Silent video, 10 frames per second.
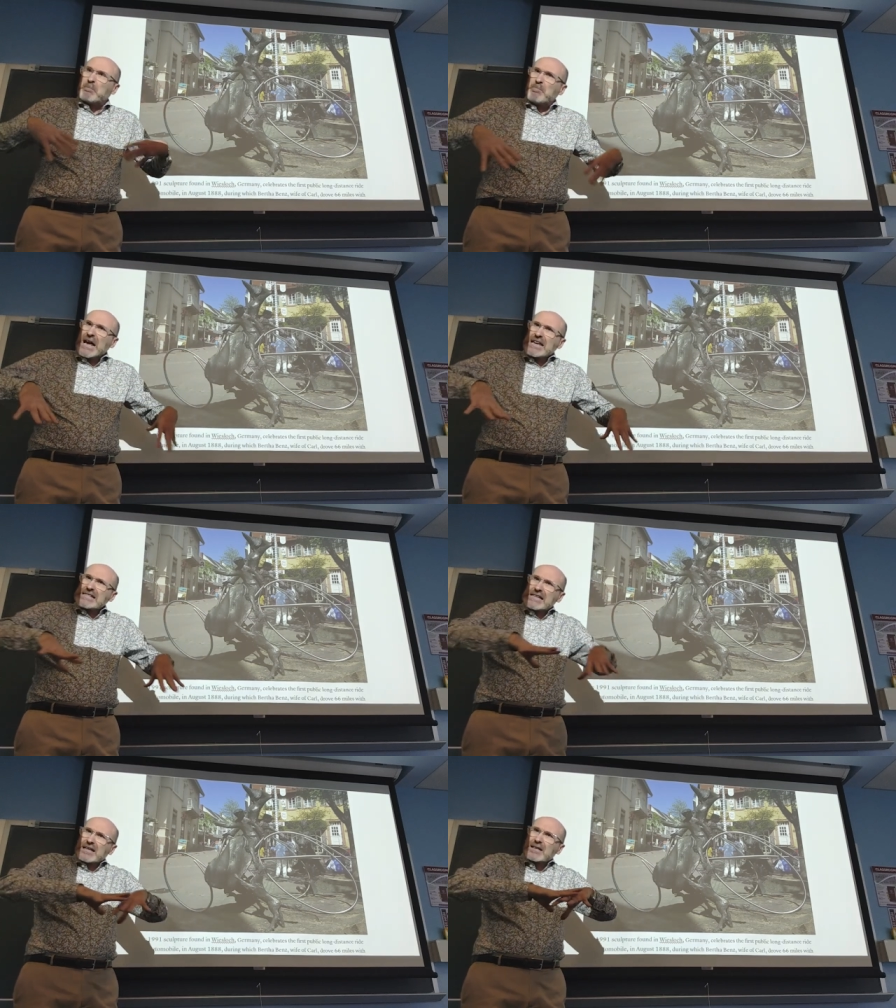
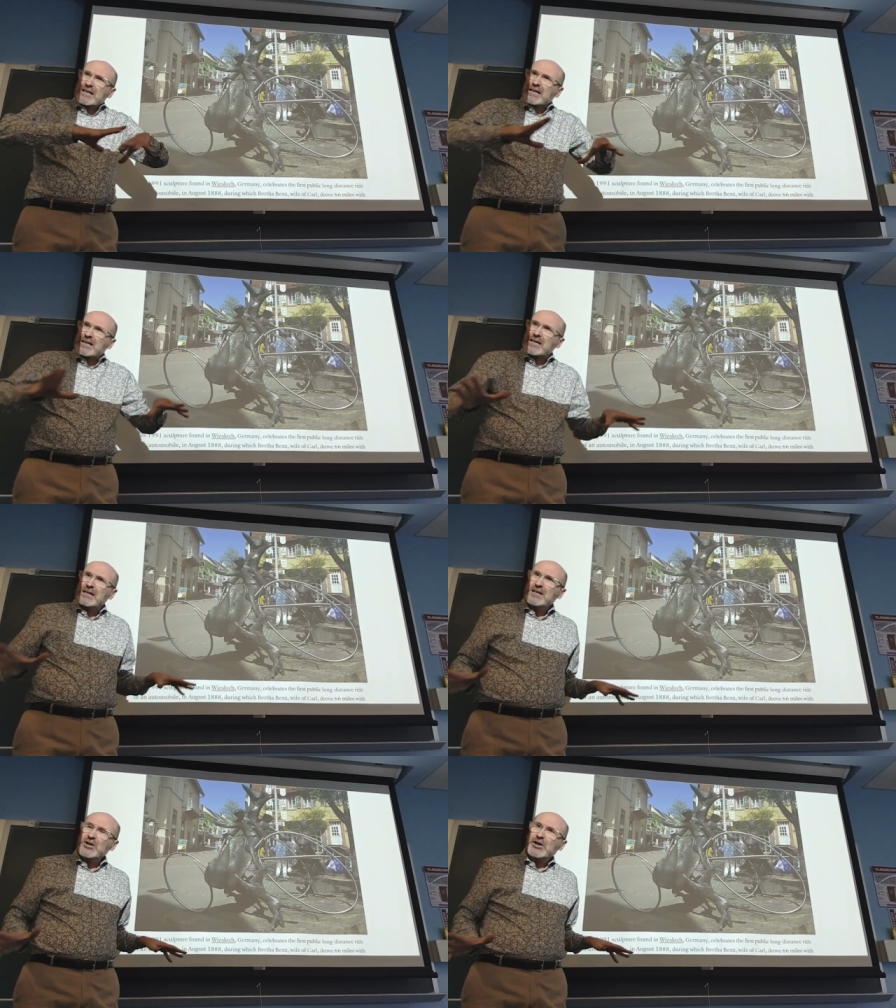basic
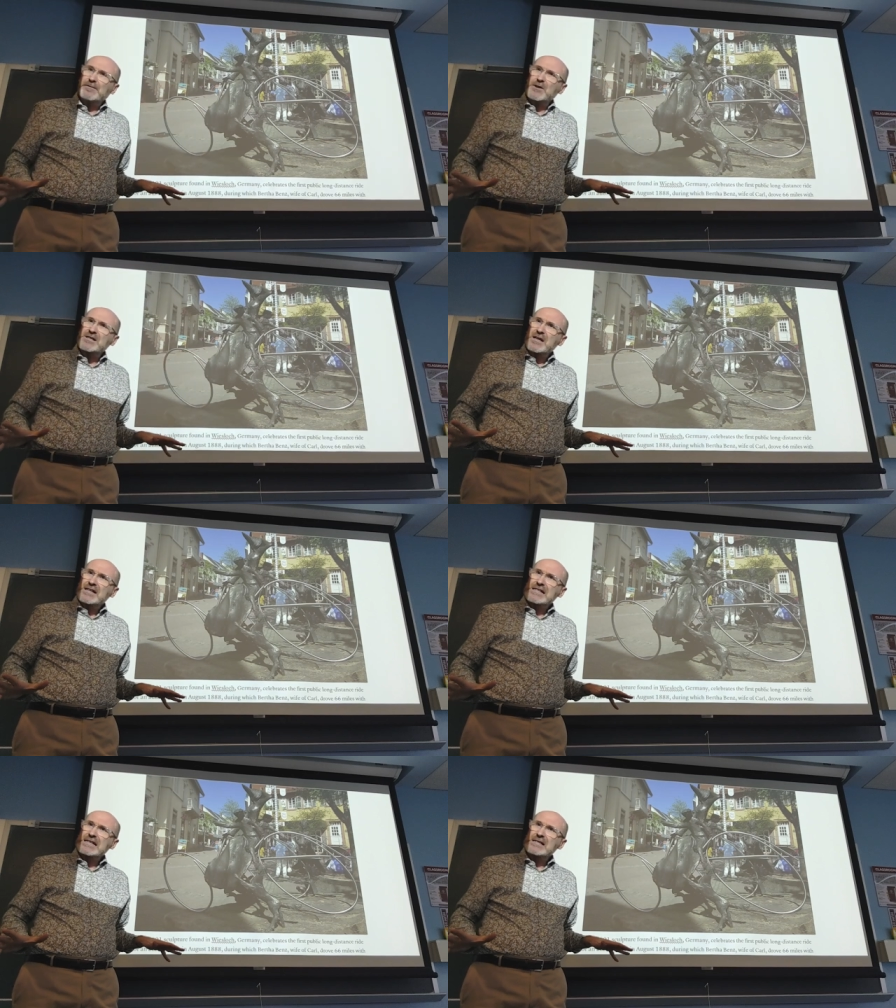nervous
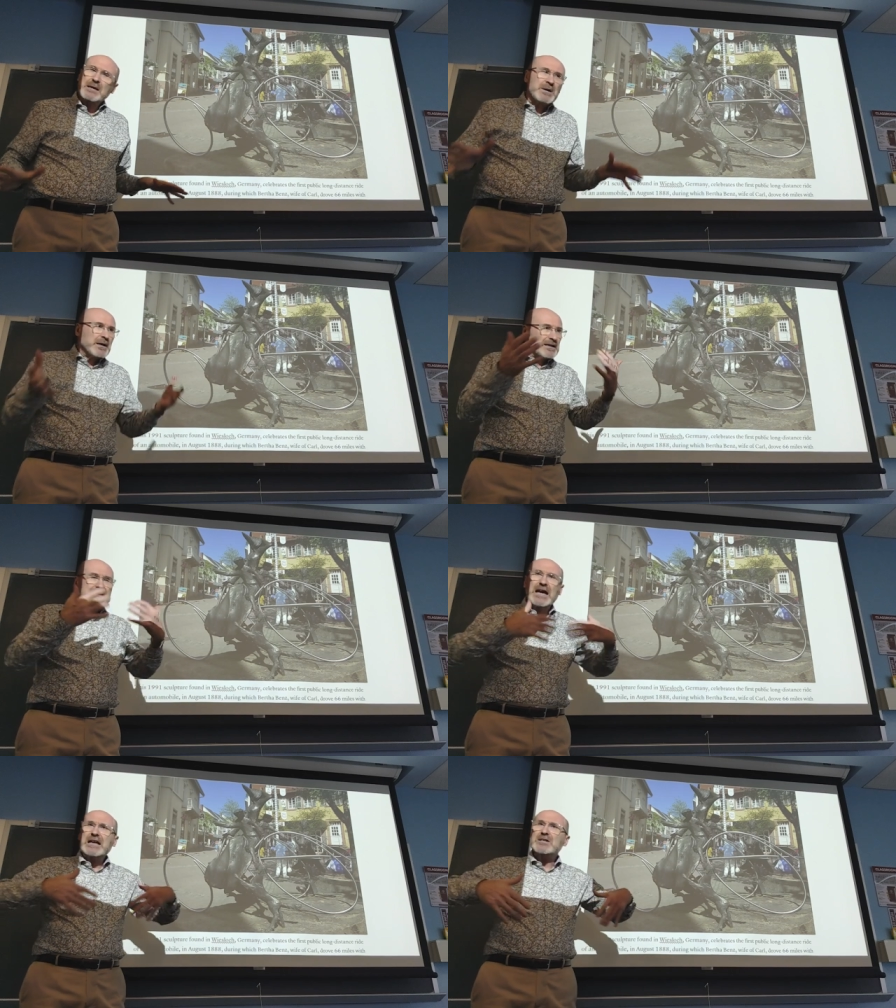system
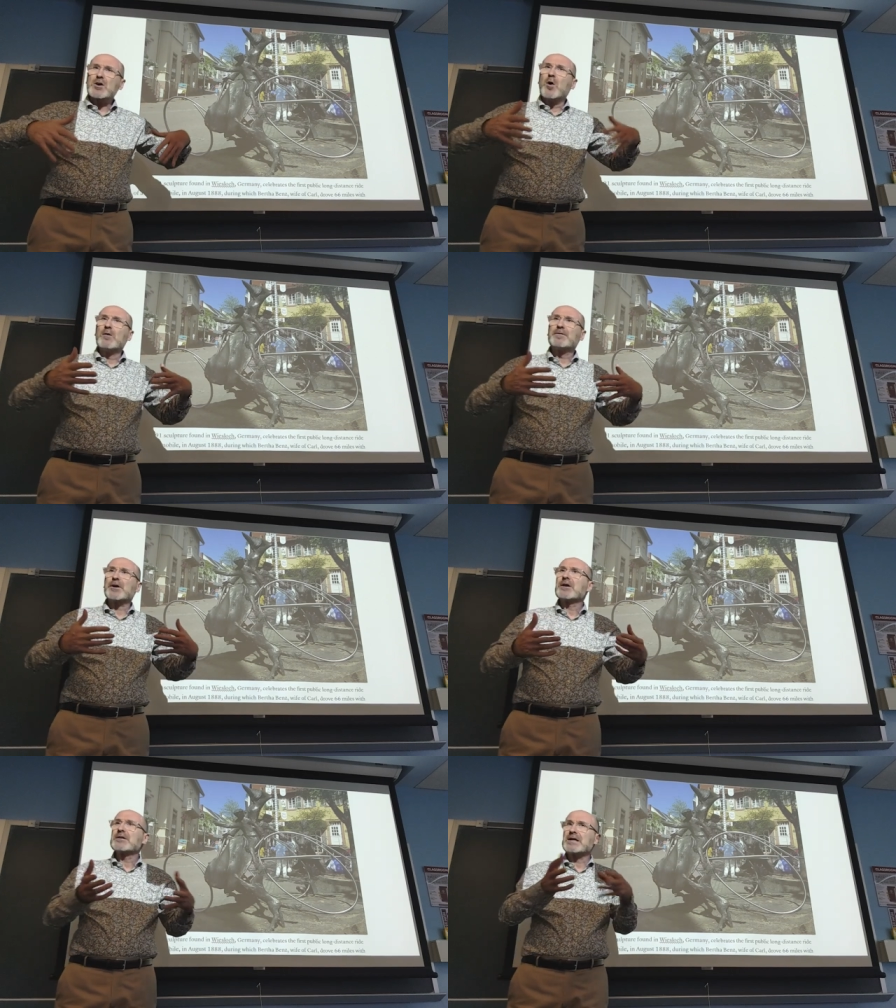takes
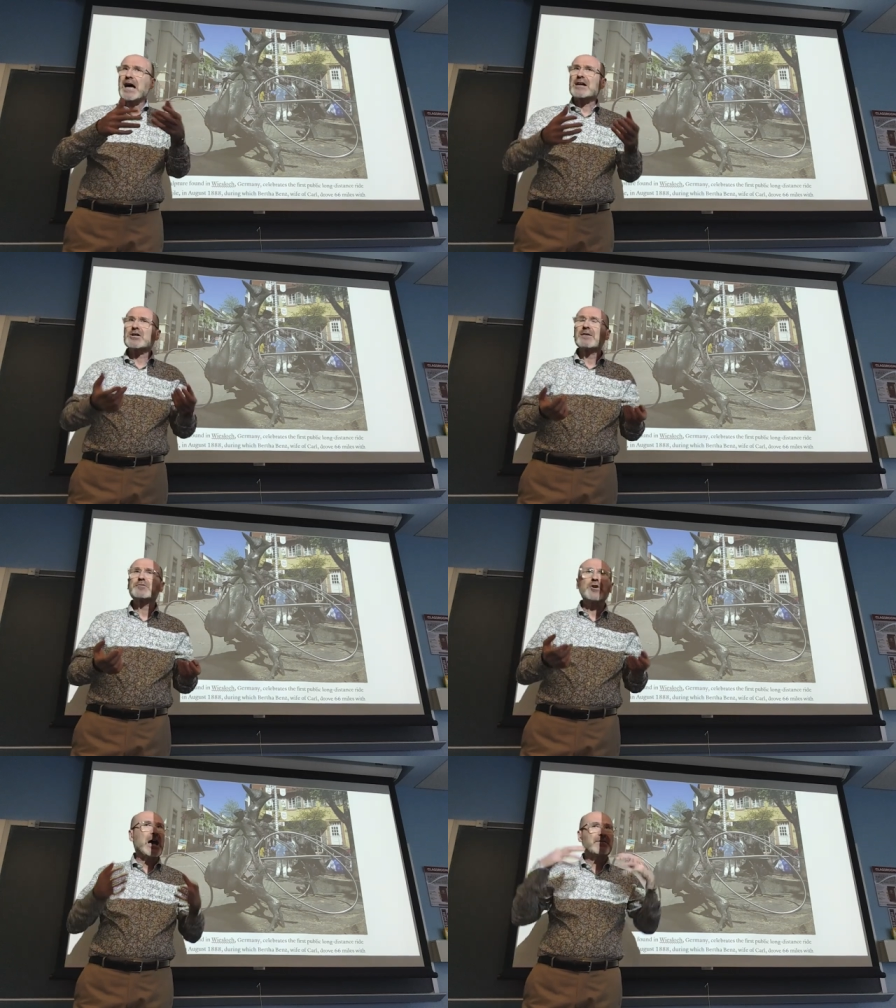over the action of
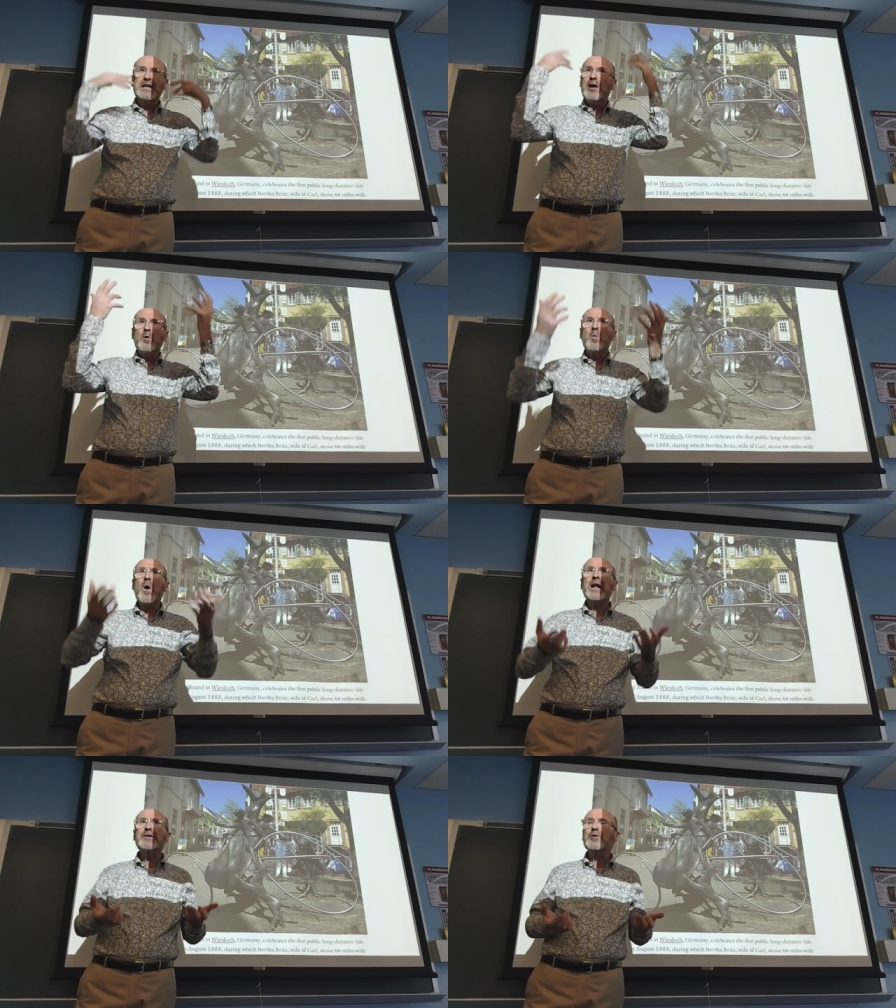driving
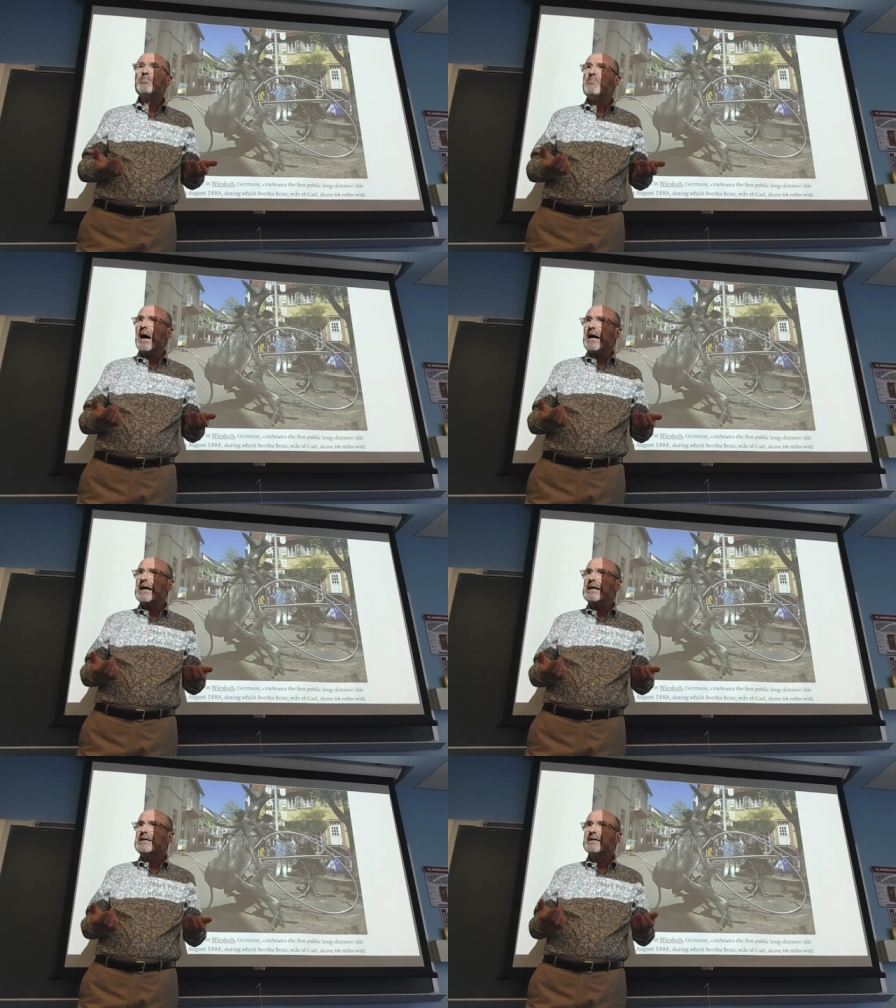while your
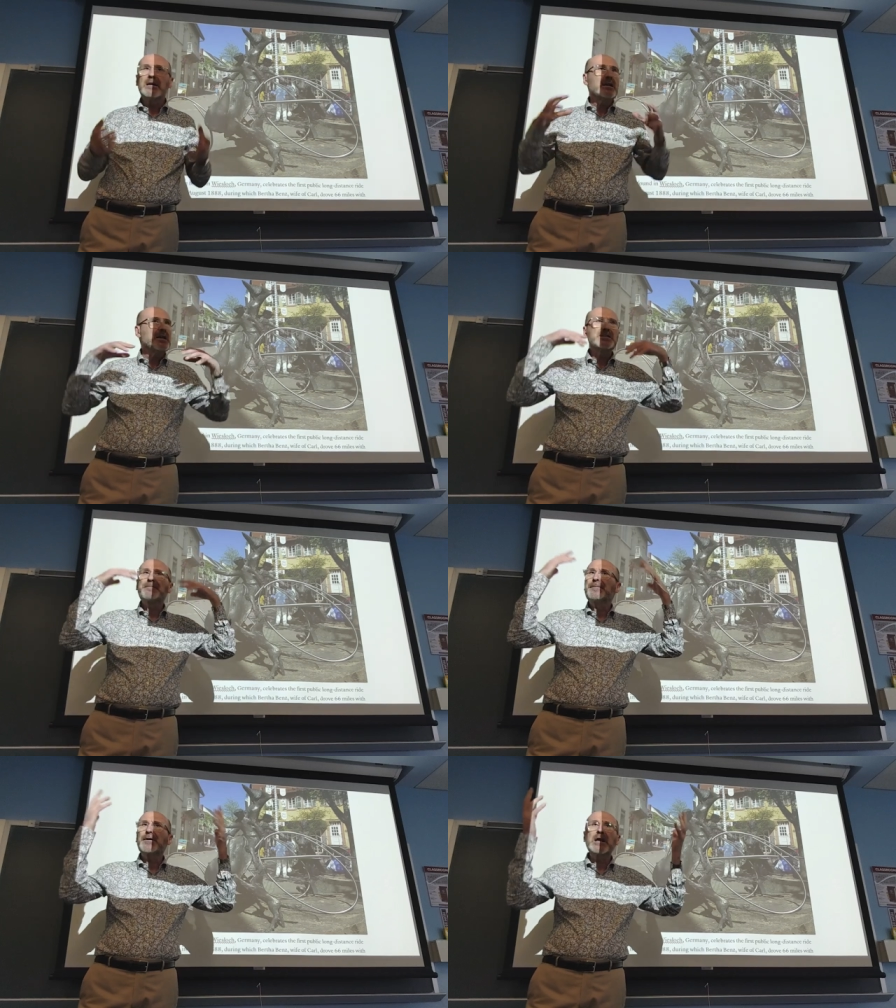mind is
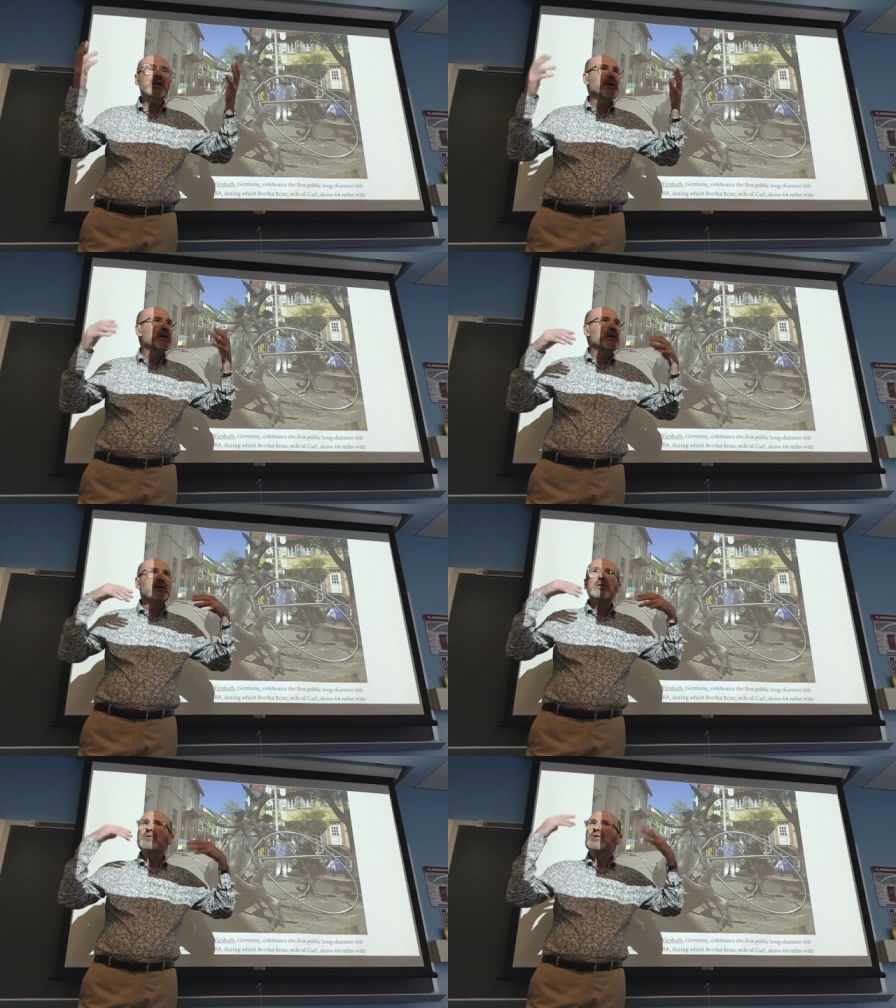free
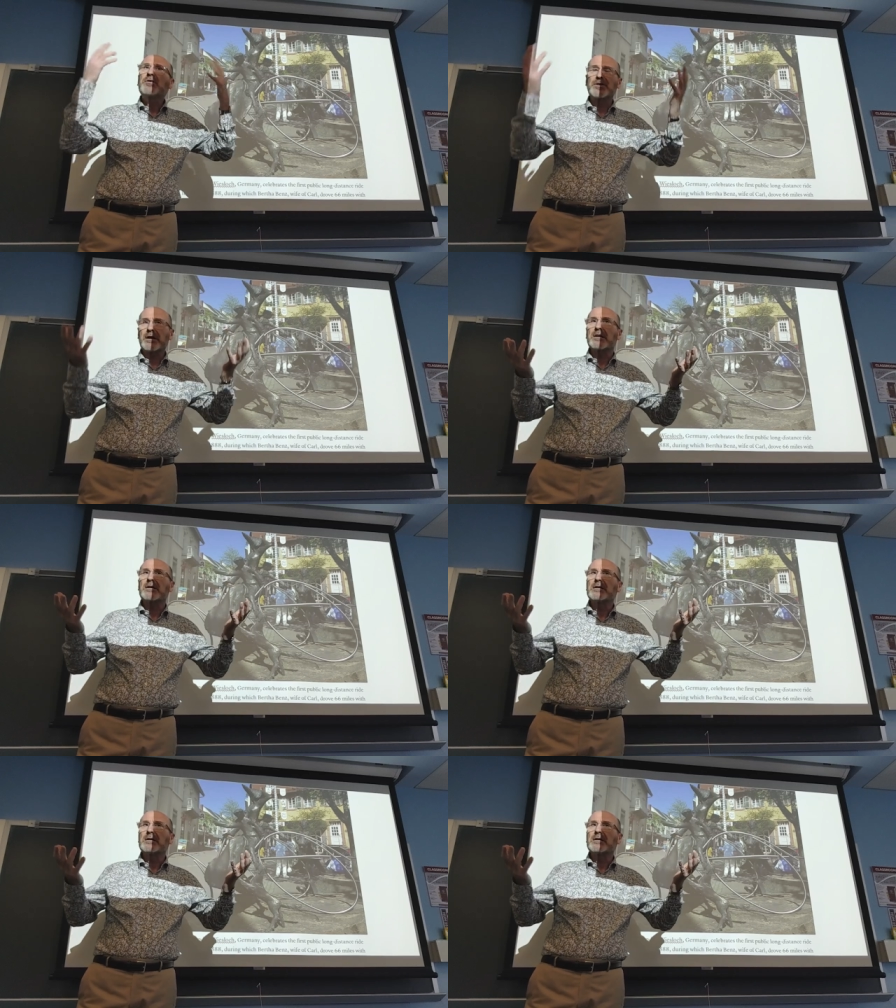to think,